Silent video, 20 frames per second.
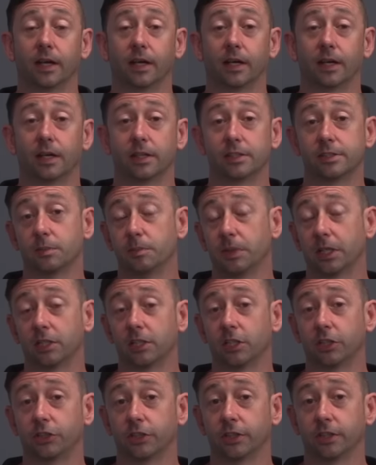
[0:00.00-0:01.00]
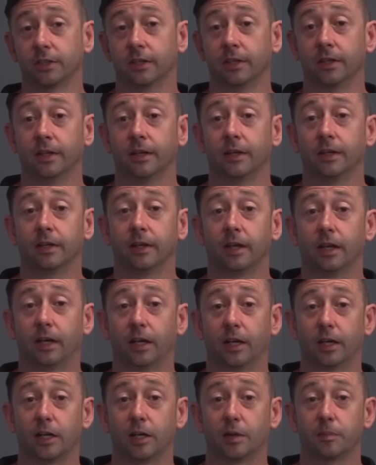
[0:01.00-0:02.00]
uh, some ignition
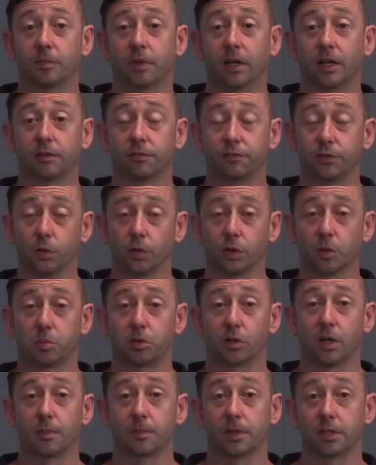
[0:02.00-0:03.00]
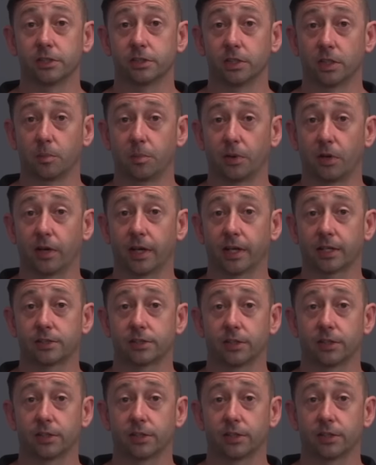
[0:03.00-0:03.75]
um, and a few of the parameters of the bike.